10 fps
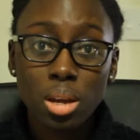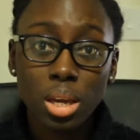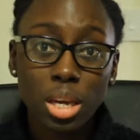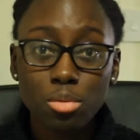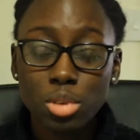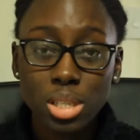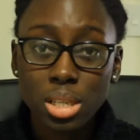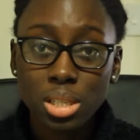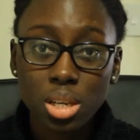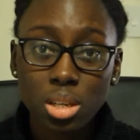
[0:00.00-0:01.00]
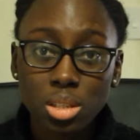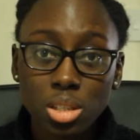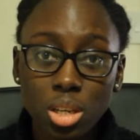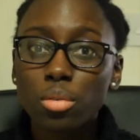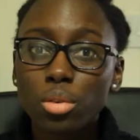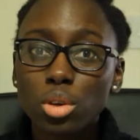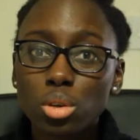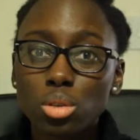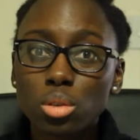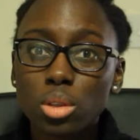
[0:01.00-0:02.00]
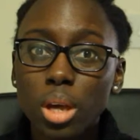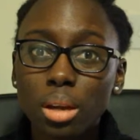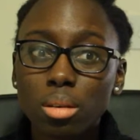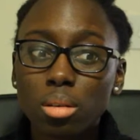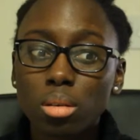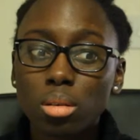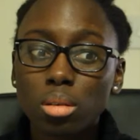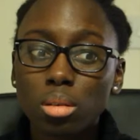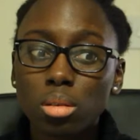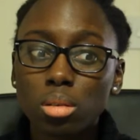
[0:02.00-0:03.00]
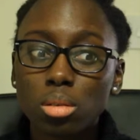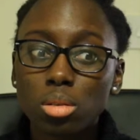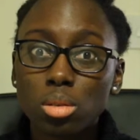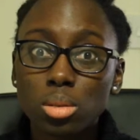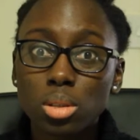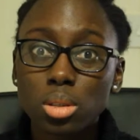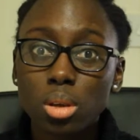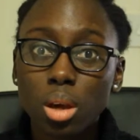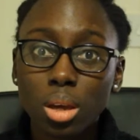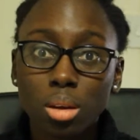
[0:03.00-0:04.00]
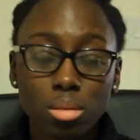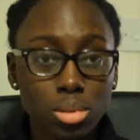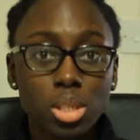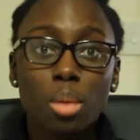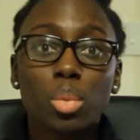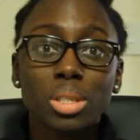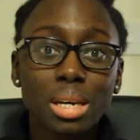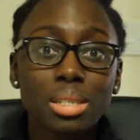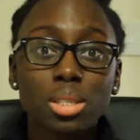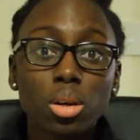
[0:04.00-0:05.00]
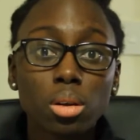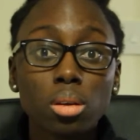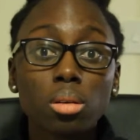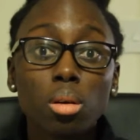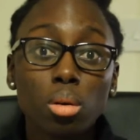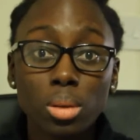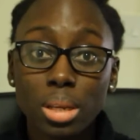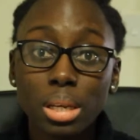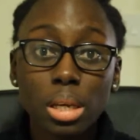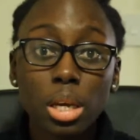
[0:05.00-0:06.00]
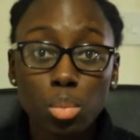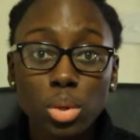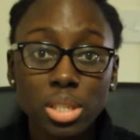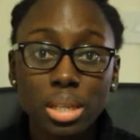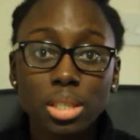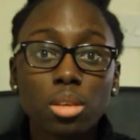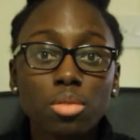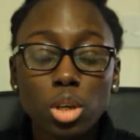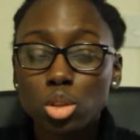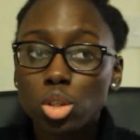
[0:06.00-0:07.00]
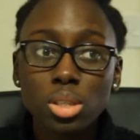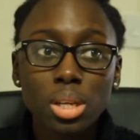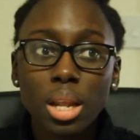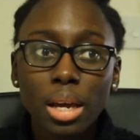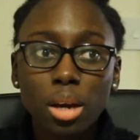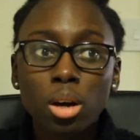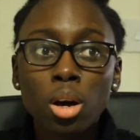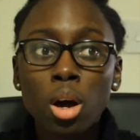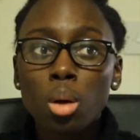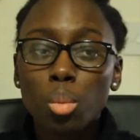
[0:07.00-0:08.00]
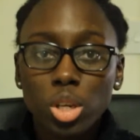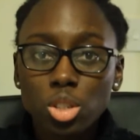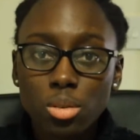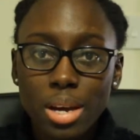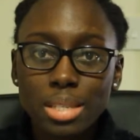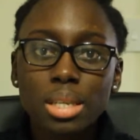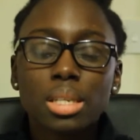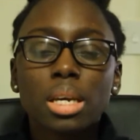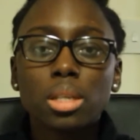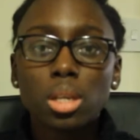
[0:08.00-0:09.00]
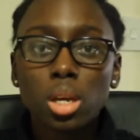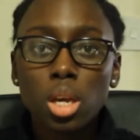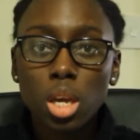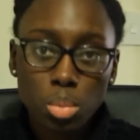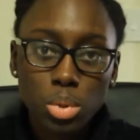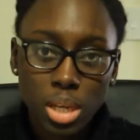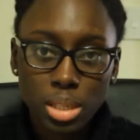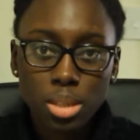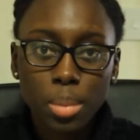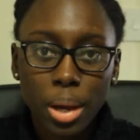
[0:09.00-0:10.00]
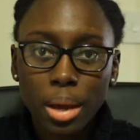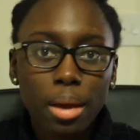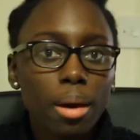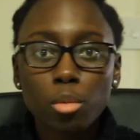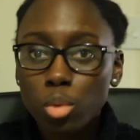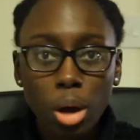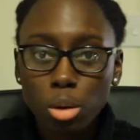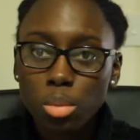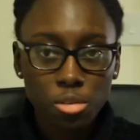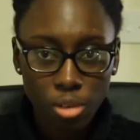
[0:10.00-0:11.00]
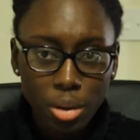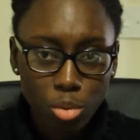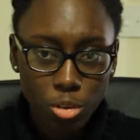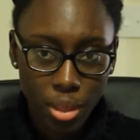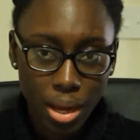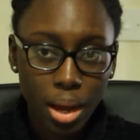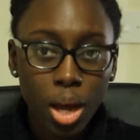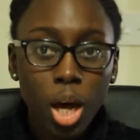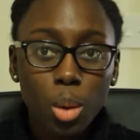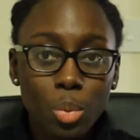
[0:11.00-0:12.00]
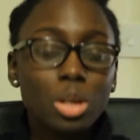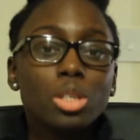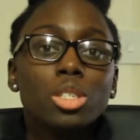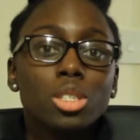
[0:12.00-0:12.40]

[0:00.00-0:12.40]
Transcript: heat resistance. If for you to then use shea butter as the only heat protectant, if you'd used it like a moisturizer and then heat protected my hair, I would be fine with that. But